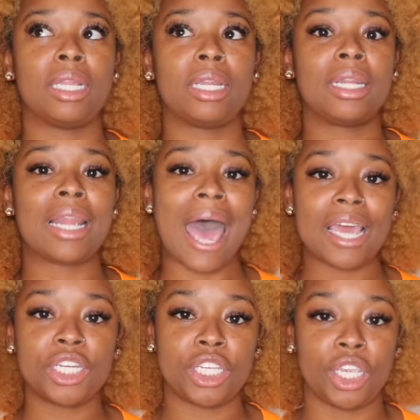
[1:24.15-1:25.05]

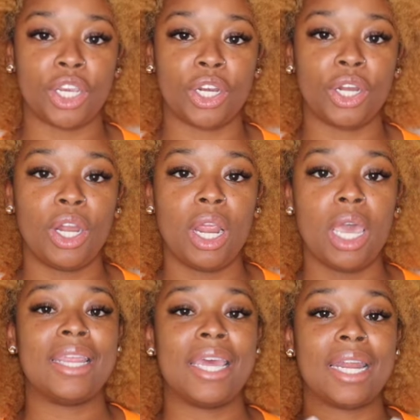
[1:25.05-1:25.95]
last year.
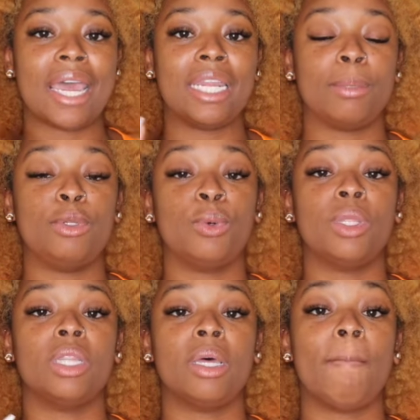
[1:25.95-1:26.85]
And then I ended up
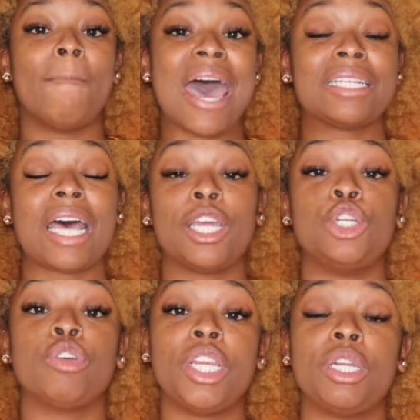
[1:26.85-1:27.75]
doing the max
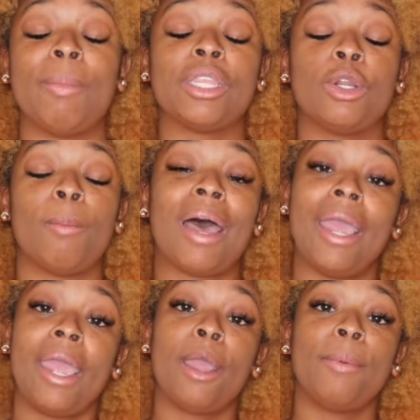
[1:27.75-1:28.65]
hydration method on my
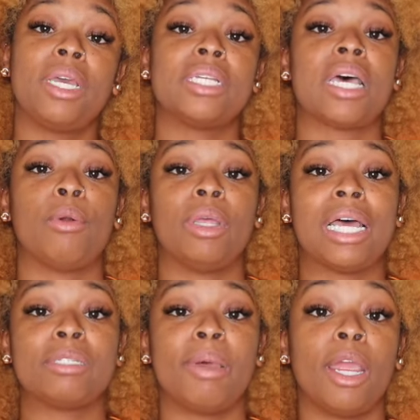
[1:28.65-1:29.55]
hair because I
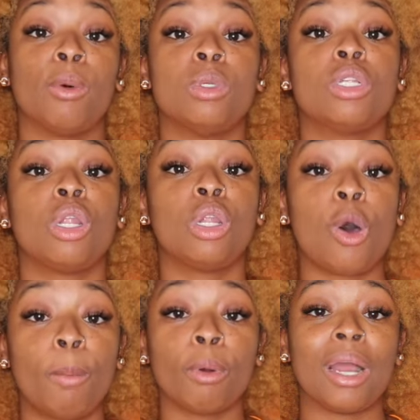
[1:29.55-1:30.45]
realized my hair was
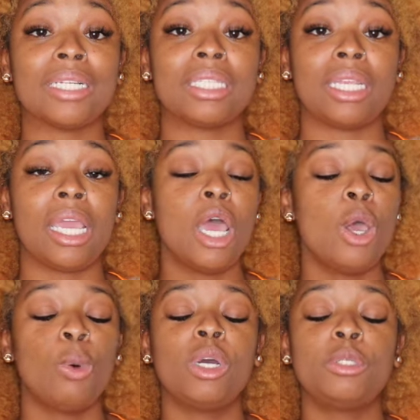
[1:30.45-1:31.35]
low porosity,
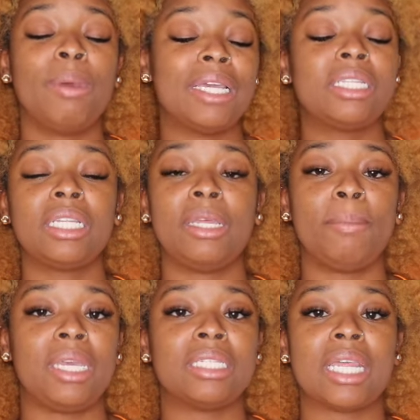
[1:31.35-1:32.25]
which basically
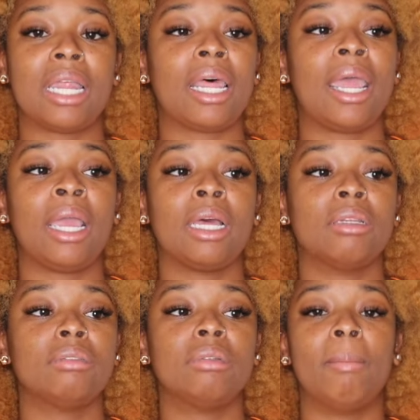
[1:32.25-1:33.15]
means that
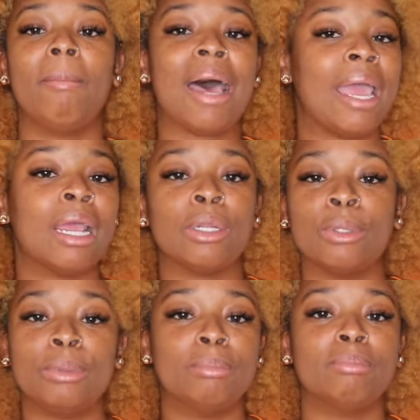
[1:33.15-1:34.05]
my hair
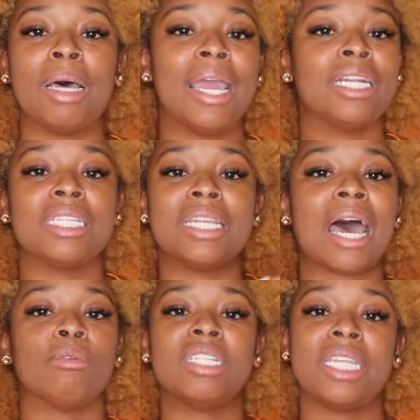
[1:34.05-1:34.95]
does
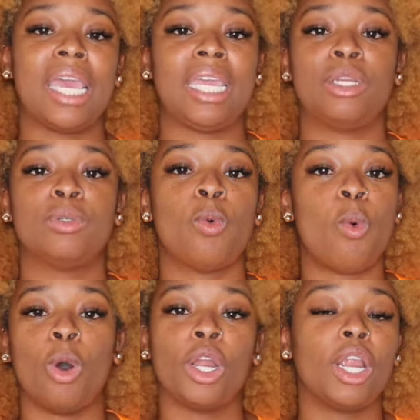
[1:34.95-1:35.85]
not retain
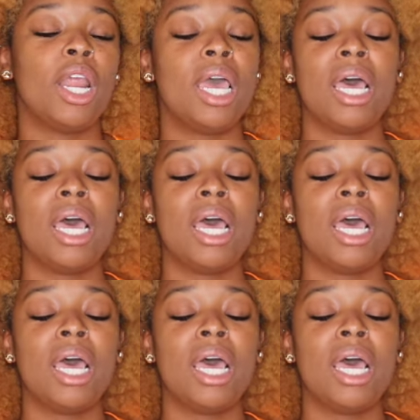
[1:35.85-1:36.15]
water.